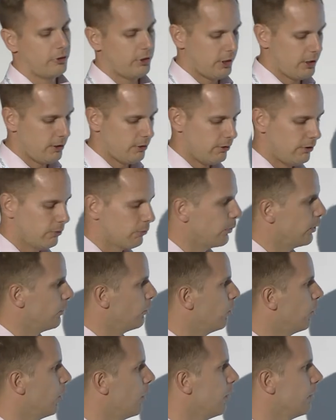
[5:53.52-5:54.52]
in the real
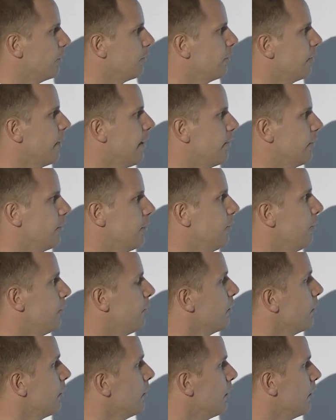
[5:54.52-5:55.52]
world
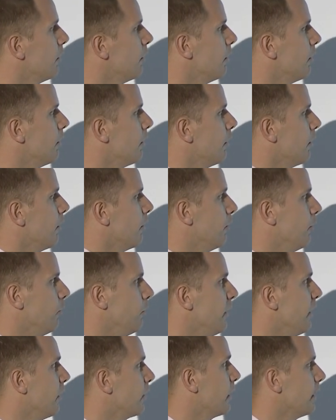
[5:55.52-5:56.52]
evidence that
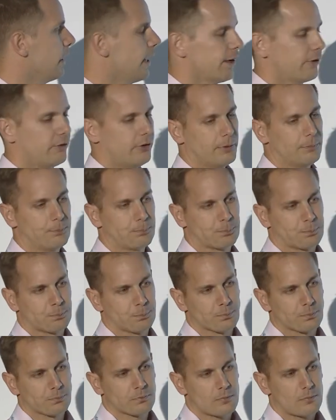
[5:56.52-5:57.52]
we are collecting.
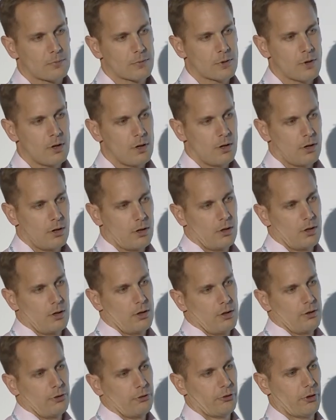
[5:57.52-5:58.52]

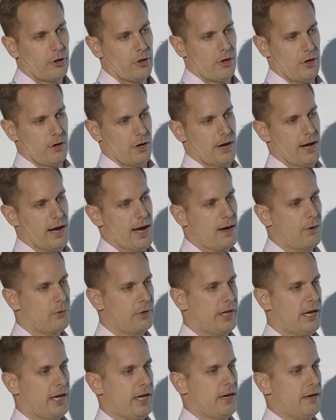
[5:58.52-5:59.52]
So how are
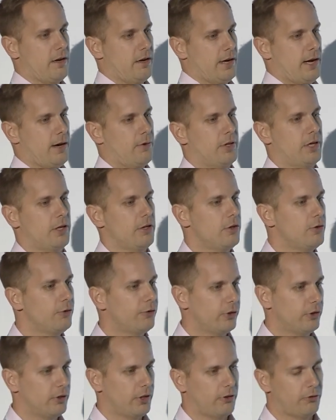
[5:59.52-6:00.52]
they
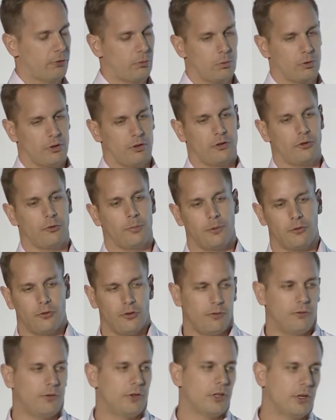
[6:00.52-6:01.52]
using this? What are the
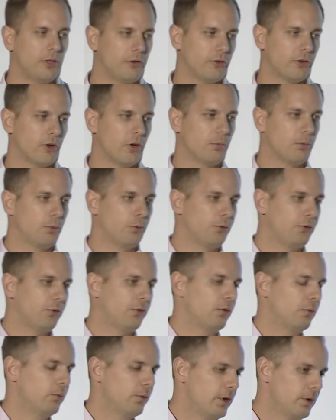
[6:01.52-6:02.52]
specific examples
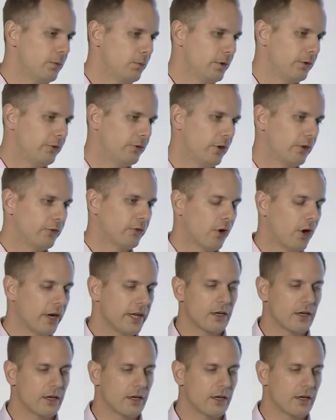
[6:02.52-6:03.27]
that we're doing? So I